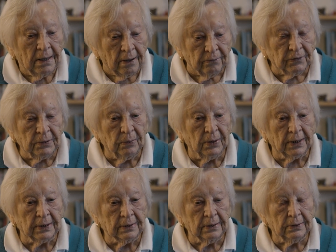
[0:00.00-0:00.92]

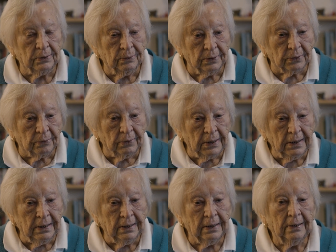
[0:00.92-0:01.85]
everyone to
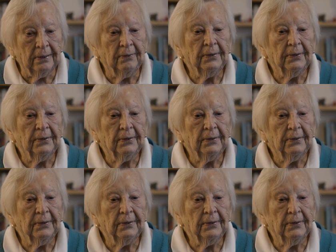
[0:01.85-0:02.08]
agree,